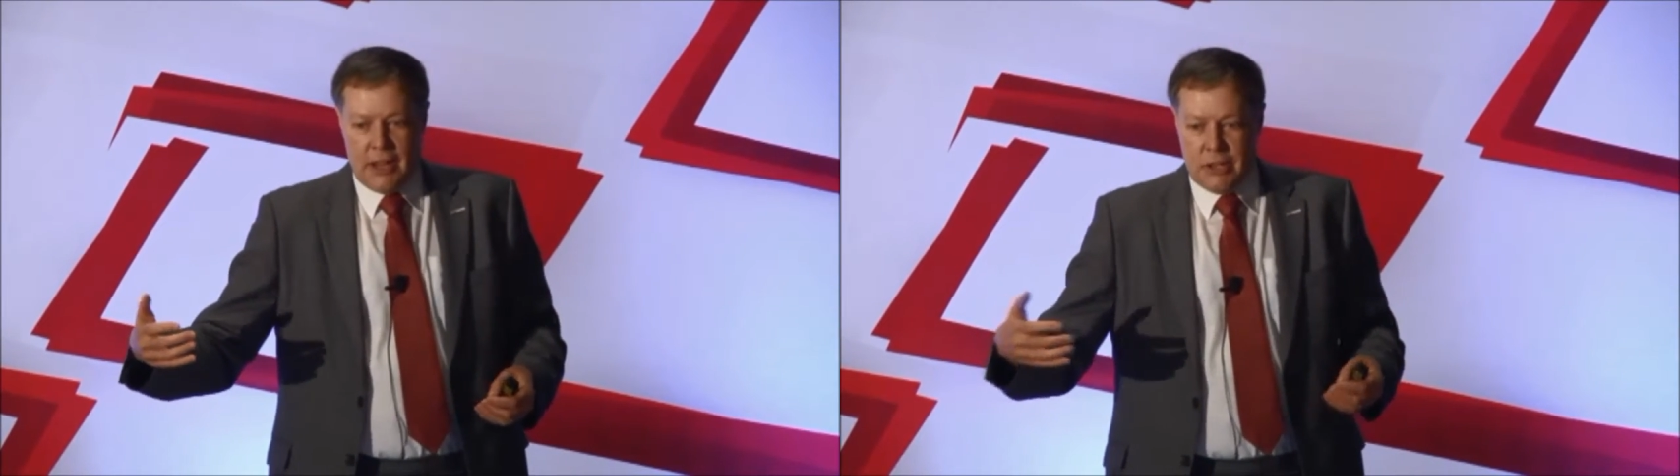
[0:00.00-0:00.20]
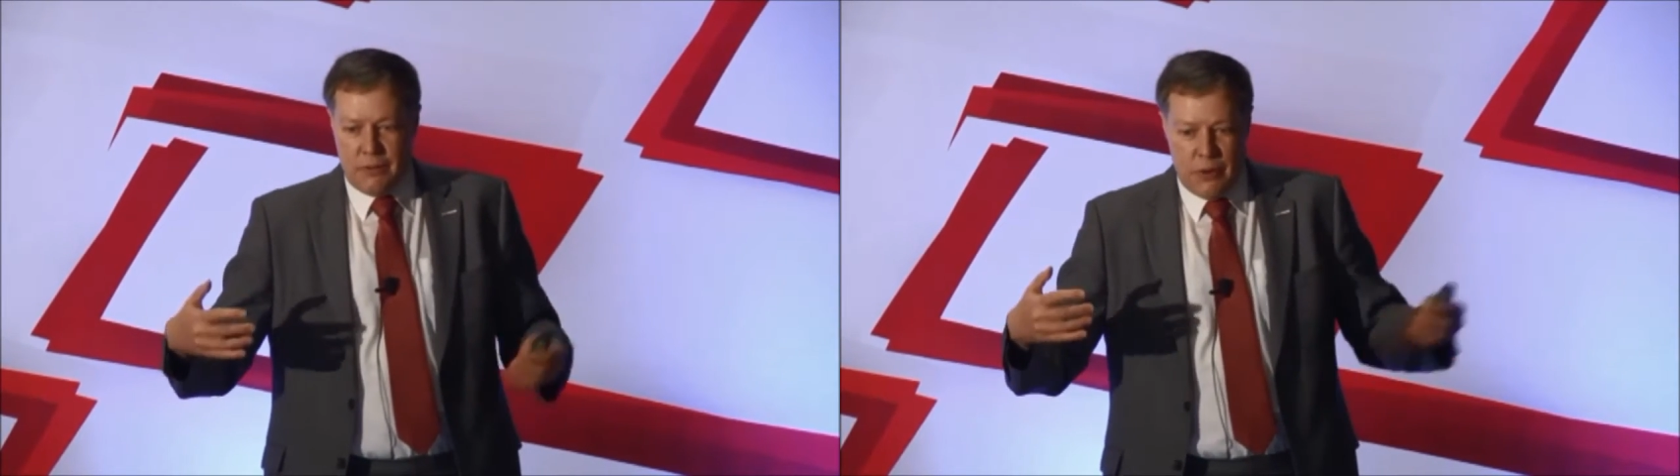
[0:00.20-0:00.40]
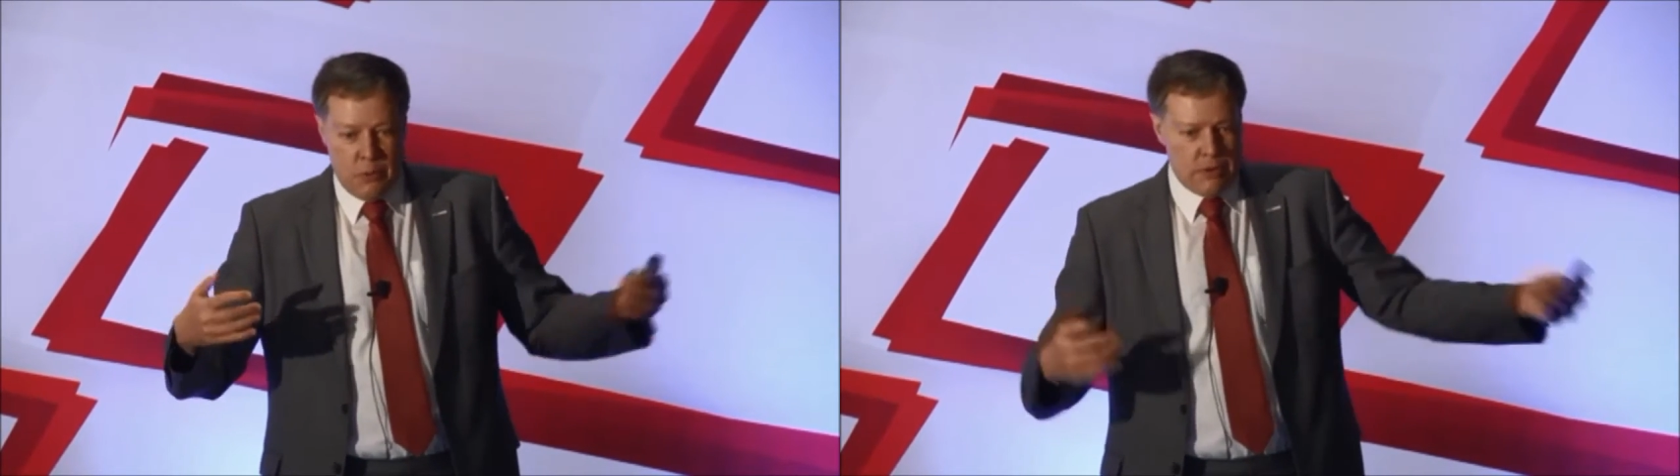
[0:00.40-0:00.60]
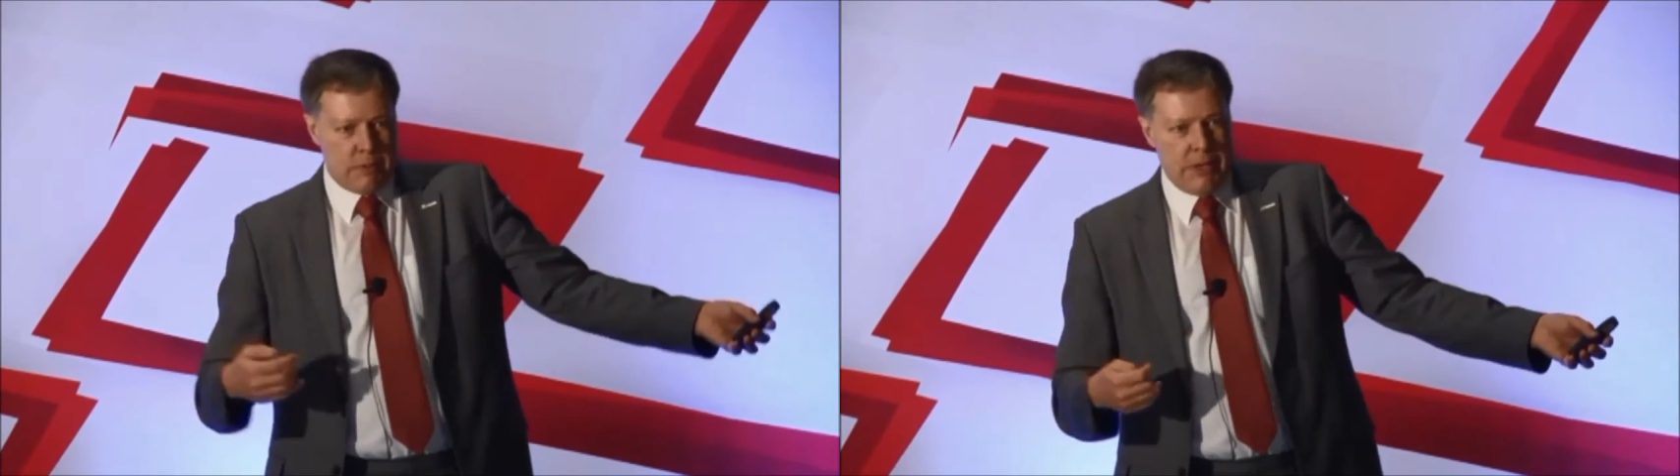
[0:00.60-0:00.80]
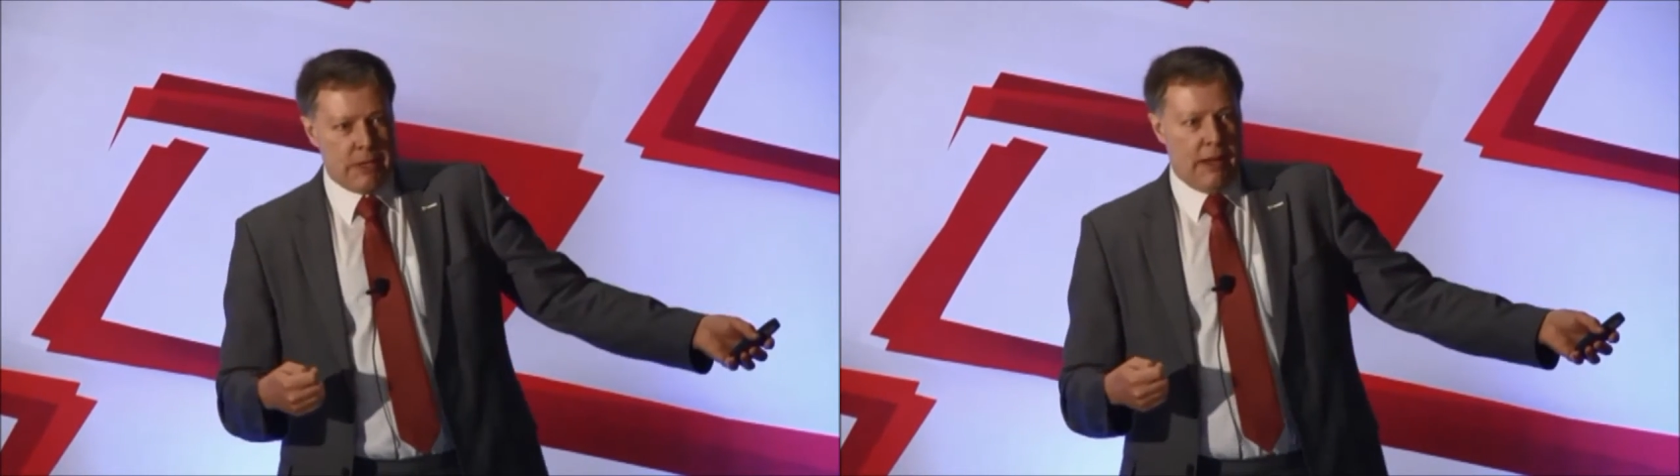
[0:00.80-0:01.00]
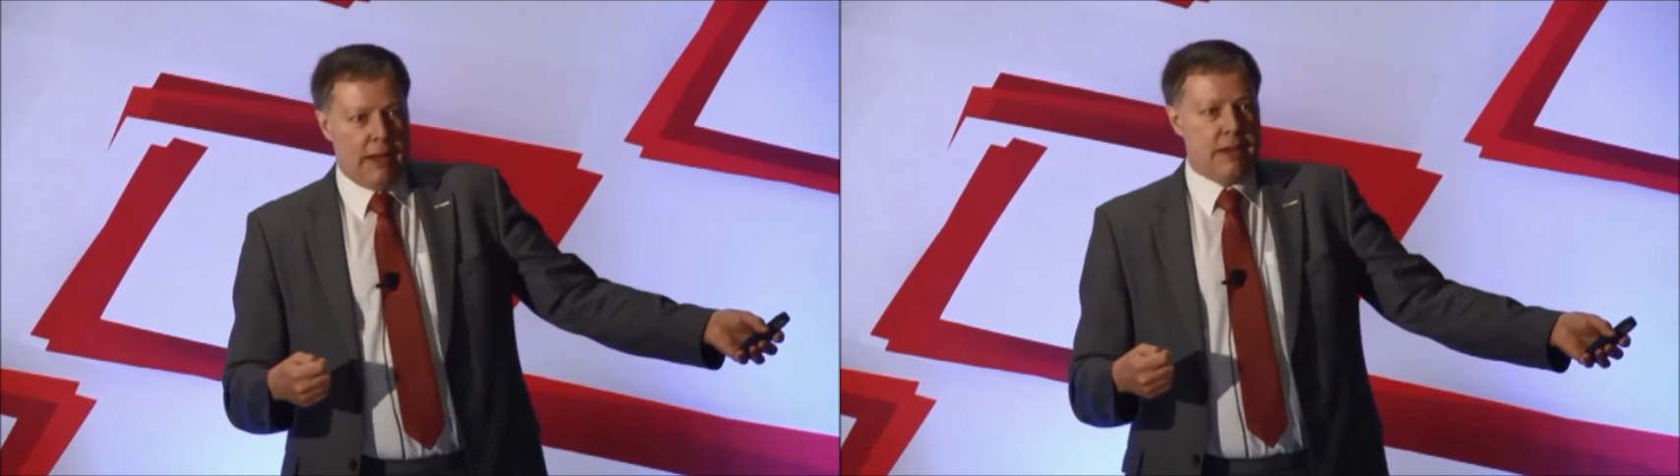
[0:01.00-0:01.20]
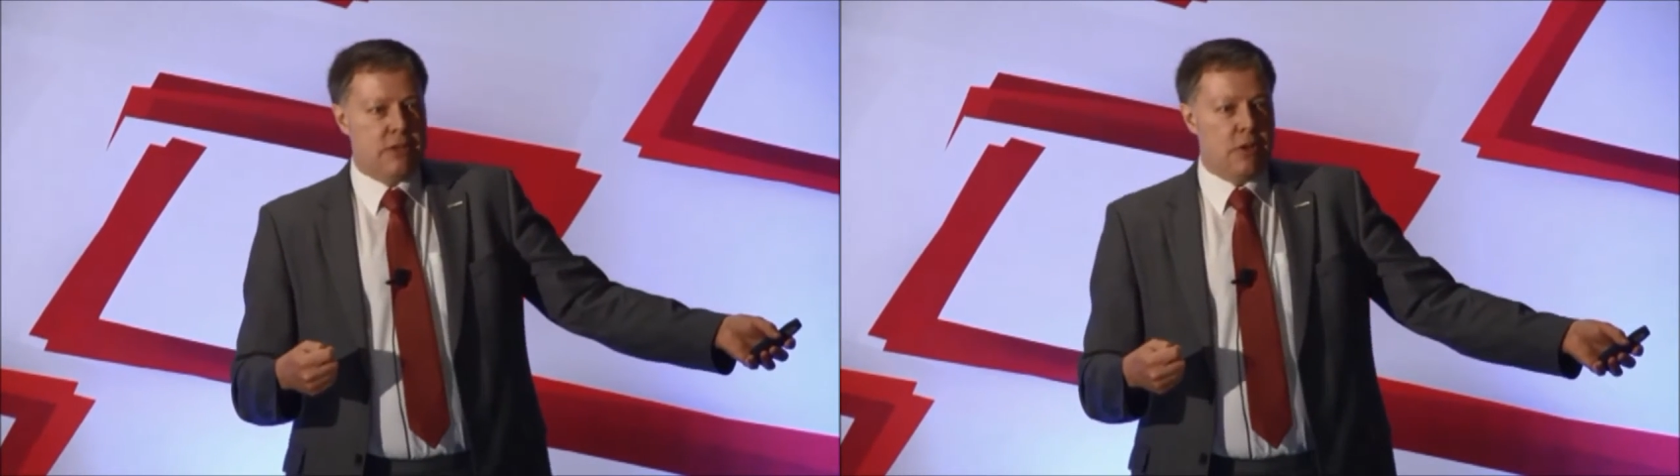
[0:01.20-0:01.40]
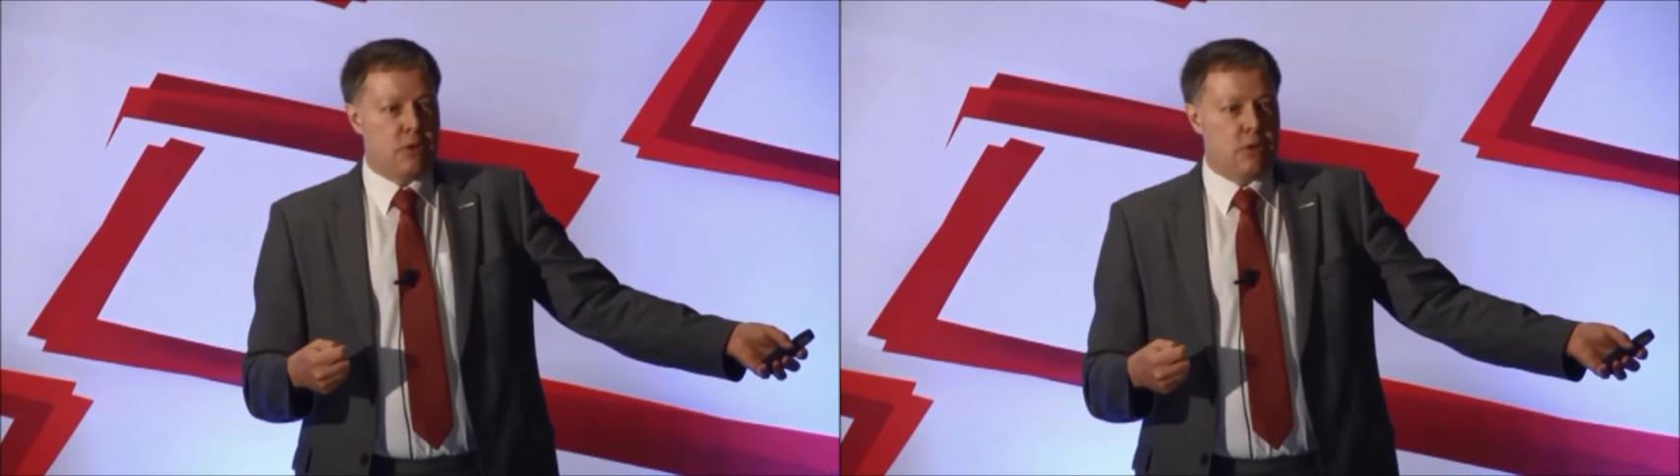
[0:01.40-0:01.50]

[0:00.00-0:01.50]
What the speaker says: So if you want to be ISO